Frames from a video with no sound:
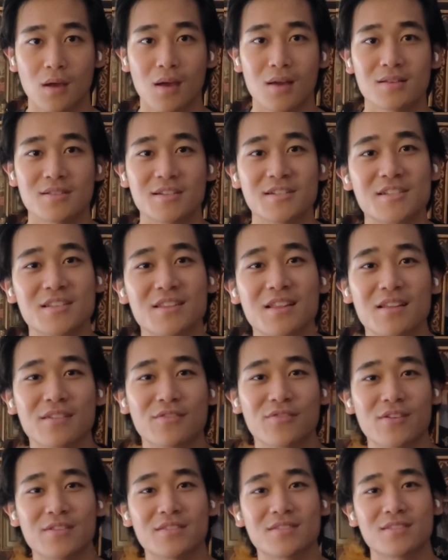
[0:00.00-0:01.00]
Darshidelek
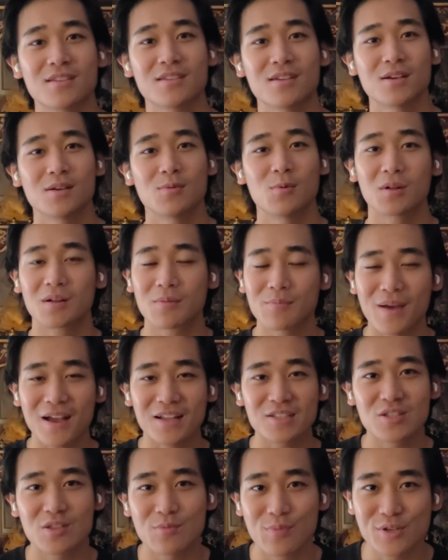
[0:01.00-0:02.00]
friends, welcome back
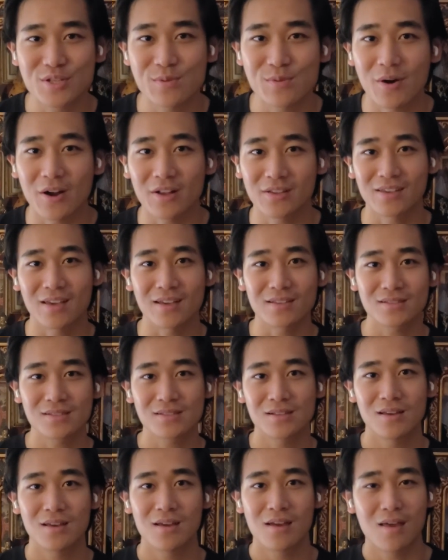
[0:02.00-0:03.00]
to the Picture Podcast.
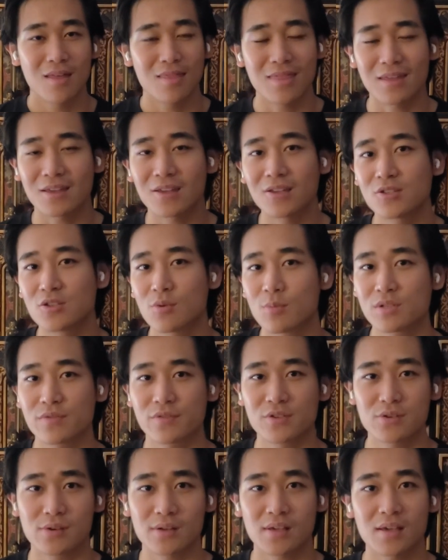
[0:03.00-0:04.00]
Thank you so much for
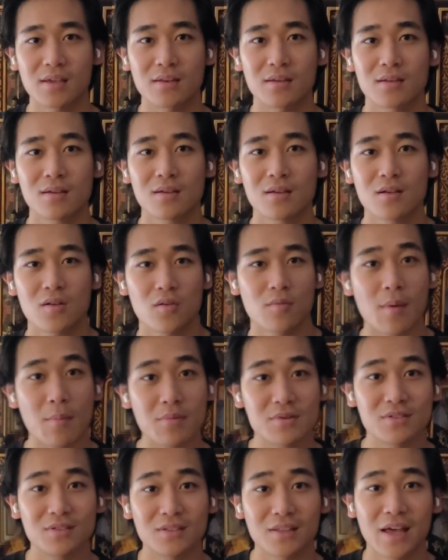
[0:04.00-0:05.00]
tuning in. Remember
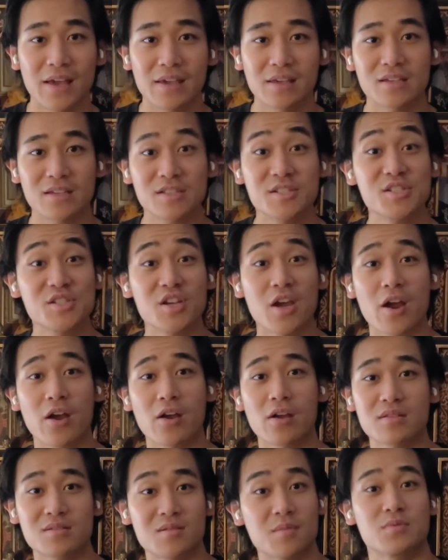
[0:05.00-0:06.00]
to like, share,
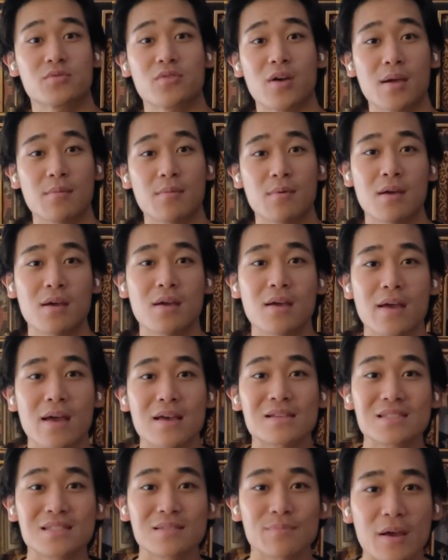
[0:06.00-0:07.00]
and subscribe,
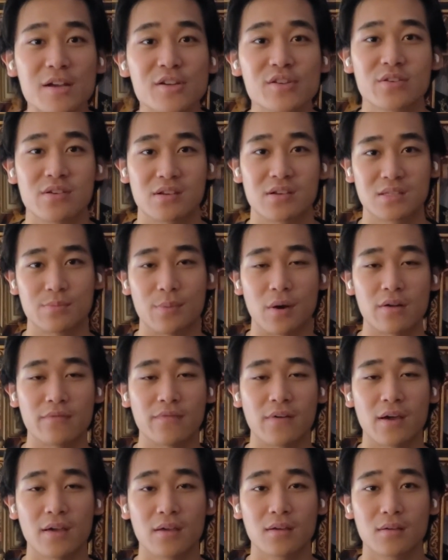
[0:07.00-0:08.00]
especially on
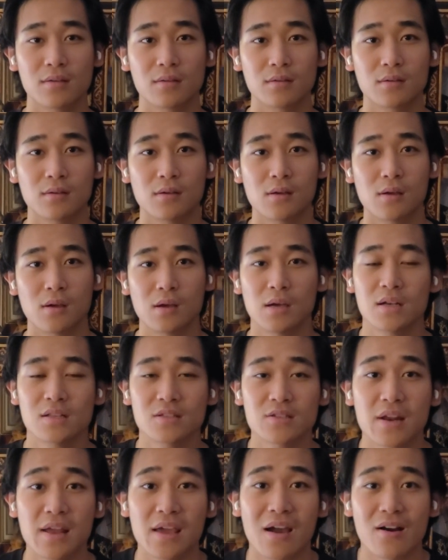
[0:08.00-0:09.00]
Spotify.
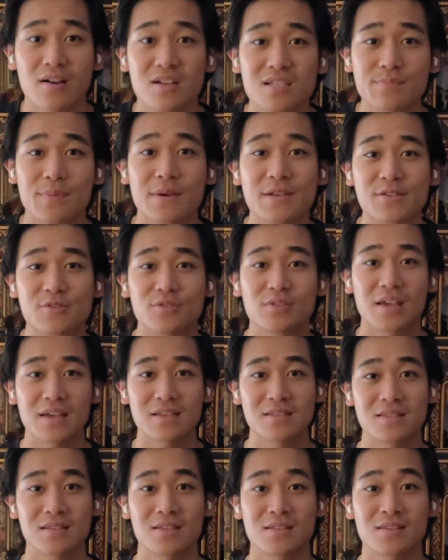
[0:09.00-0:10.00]
Today, our special
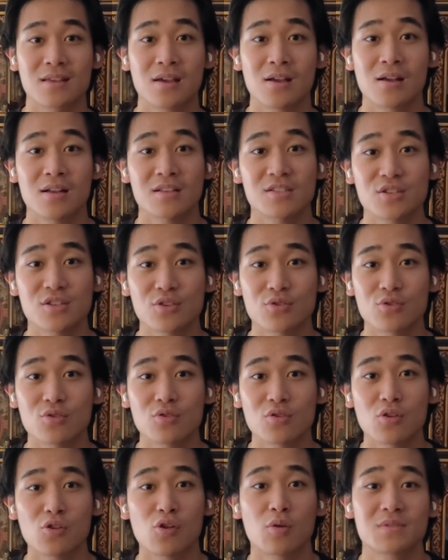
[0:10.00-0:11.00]
guest is Chithue
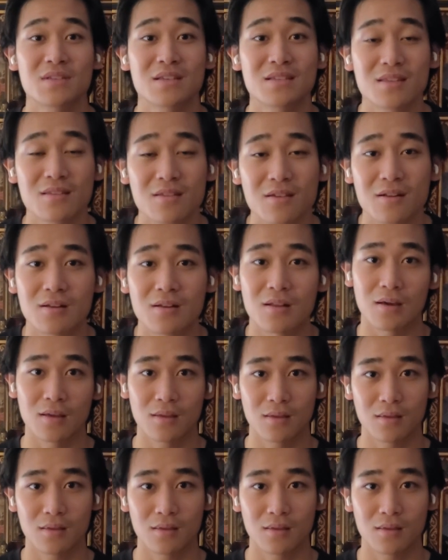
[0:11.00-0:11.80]
Lobsang Sither.